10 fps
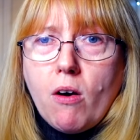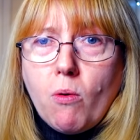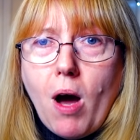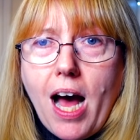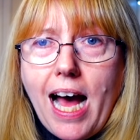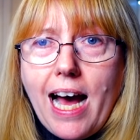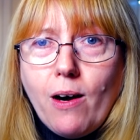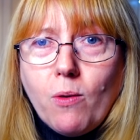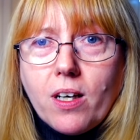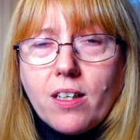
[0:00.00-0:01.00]

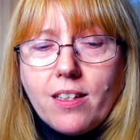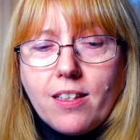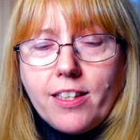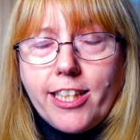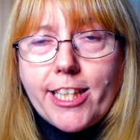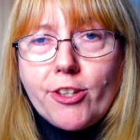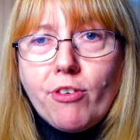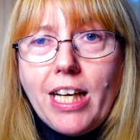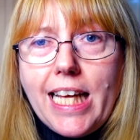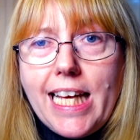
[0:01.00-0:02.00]
Wow, you can
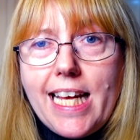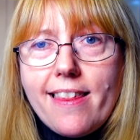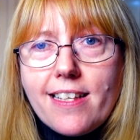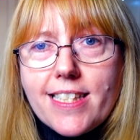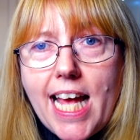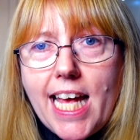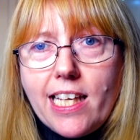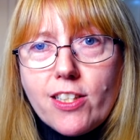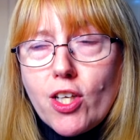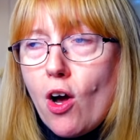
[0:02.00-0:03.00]
really hear that
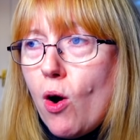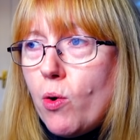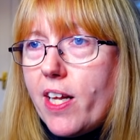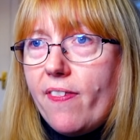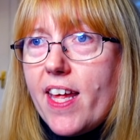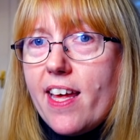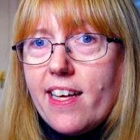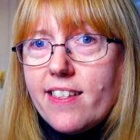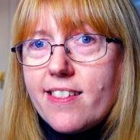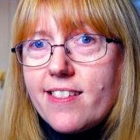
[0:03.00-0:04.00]
Taylor tone in
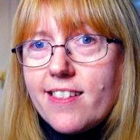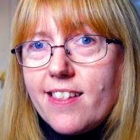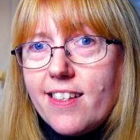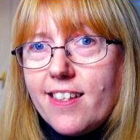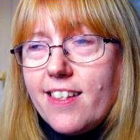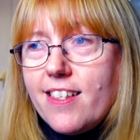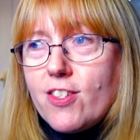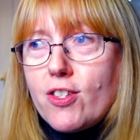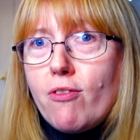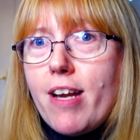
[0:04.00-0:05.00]
this.
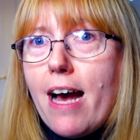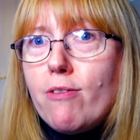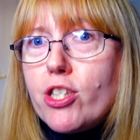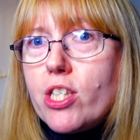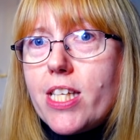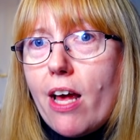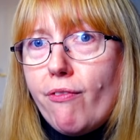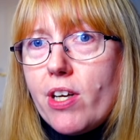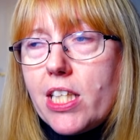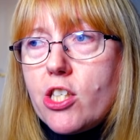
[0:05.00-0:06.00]
So now she's
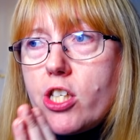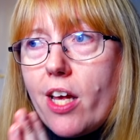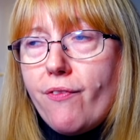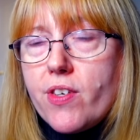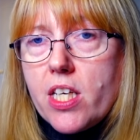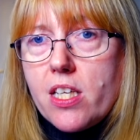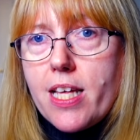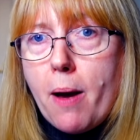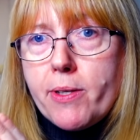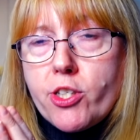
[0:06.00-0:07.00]
definitely shifted.
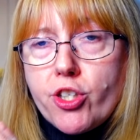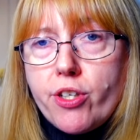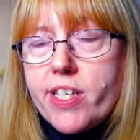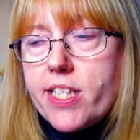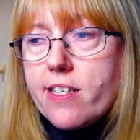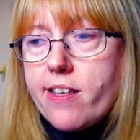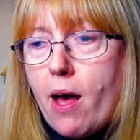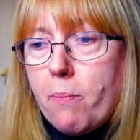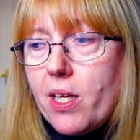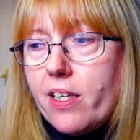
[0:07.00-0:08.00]
That maturity is
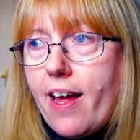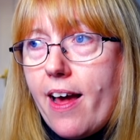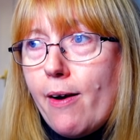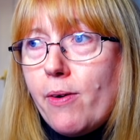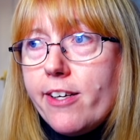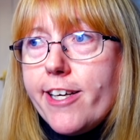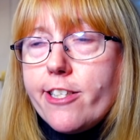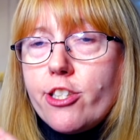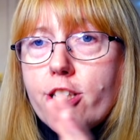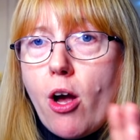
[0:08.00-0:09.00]
happening now.
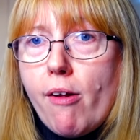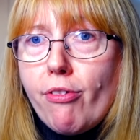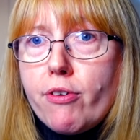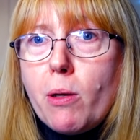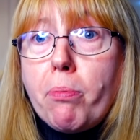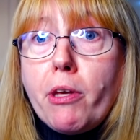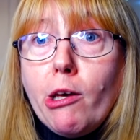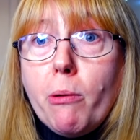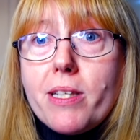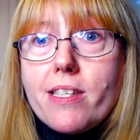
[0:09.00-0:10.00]
She's going through
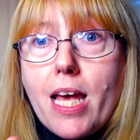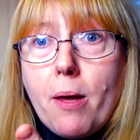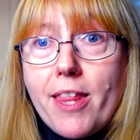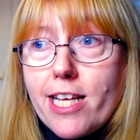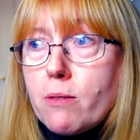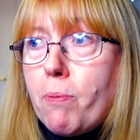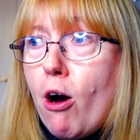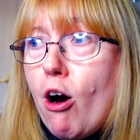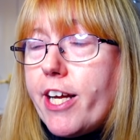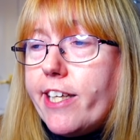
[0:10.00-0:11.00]
puberty at this
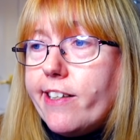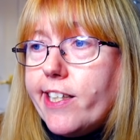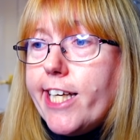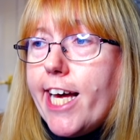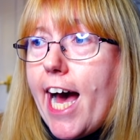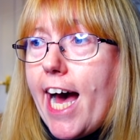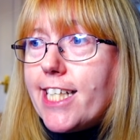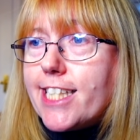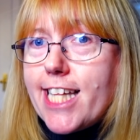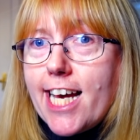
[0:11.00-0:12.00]
point,
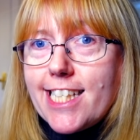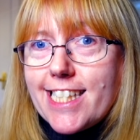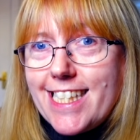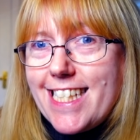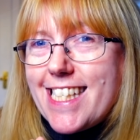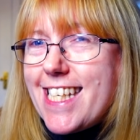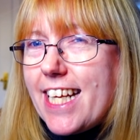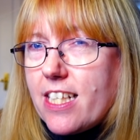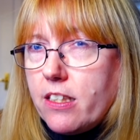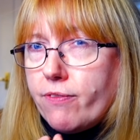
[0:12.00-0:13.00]
and that
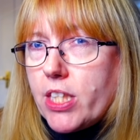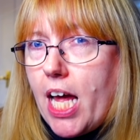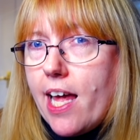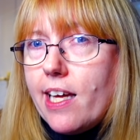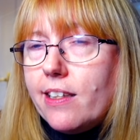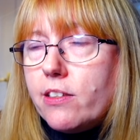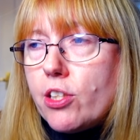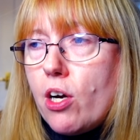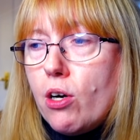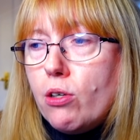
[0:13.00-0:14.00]
distinctive Taylor
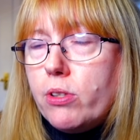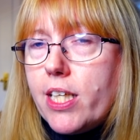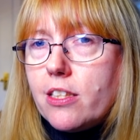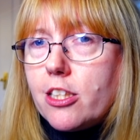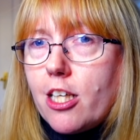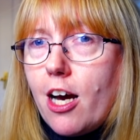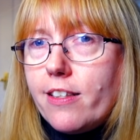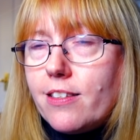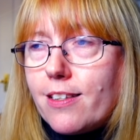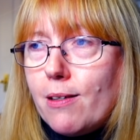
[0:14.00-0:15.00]
tone is
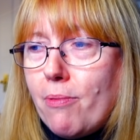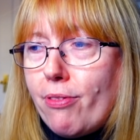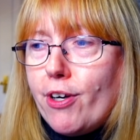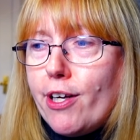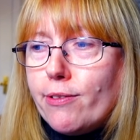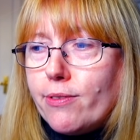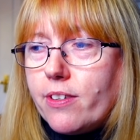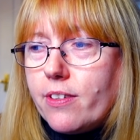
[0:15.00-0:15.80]
starting to come through.